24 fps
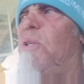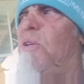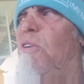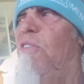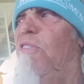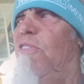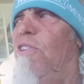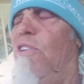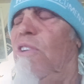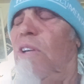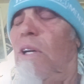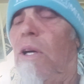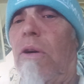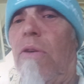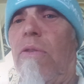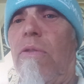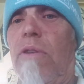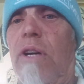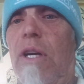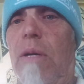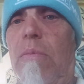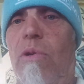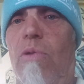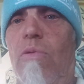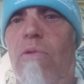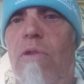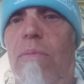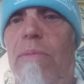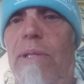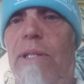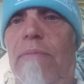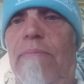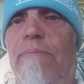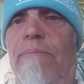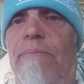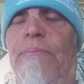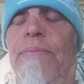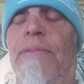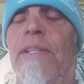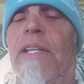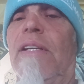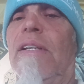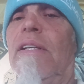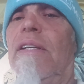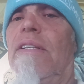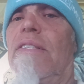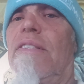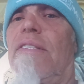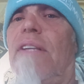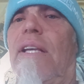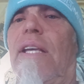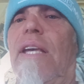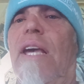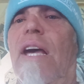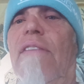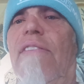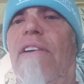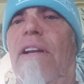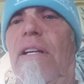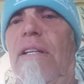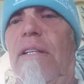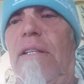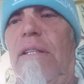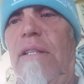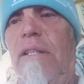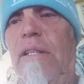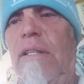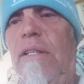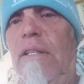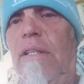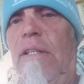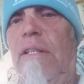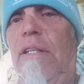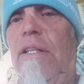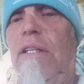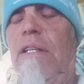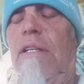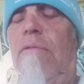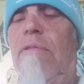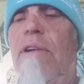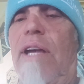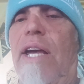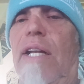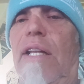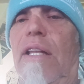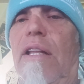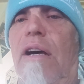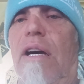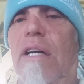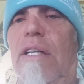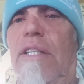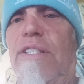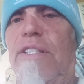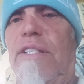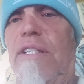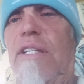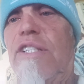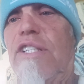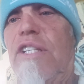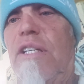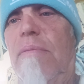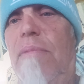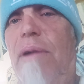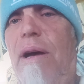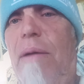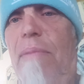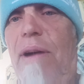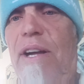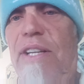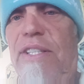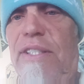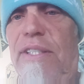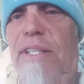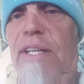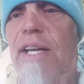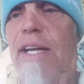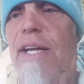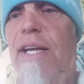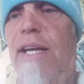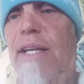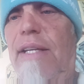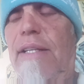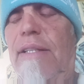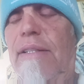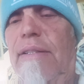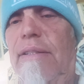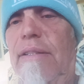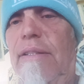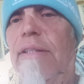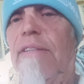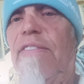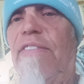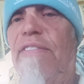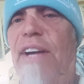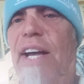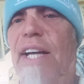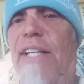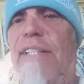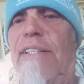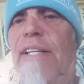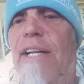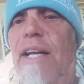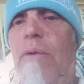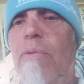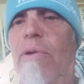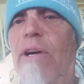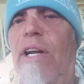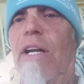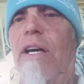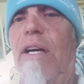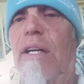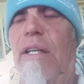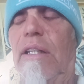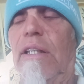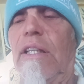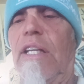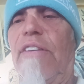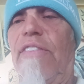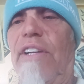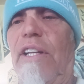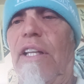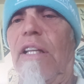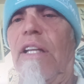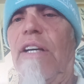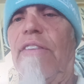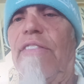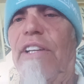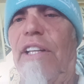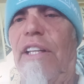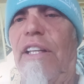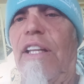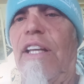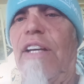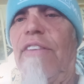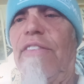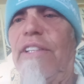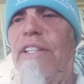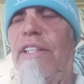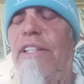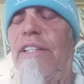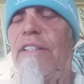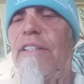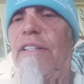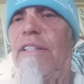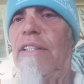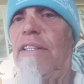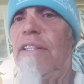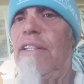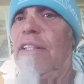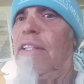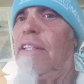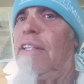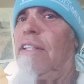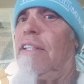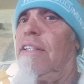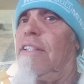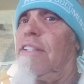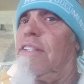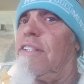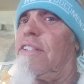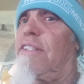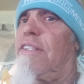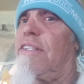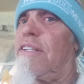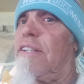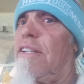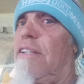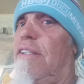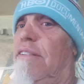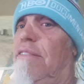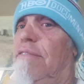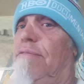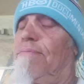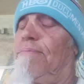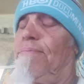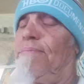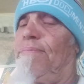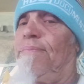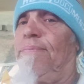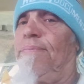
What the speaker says: Beautiful, incredible woman. It's like, Kevin. You know, we had a long discussion about my stay and the fact that I went on 11-11-11 and, you know,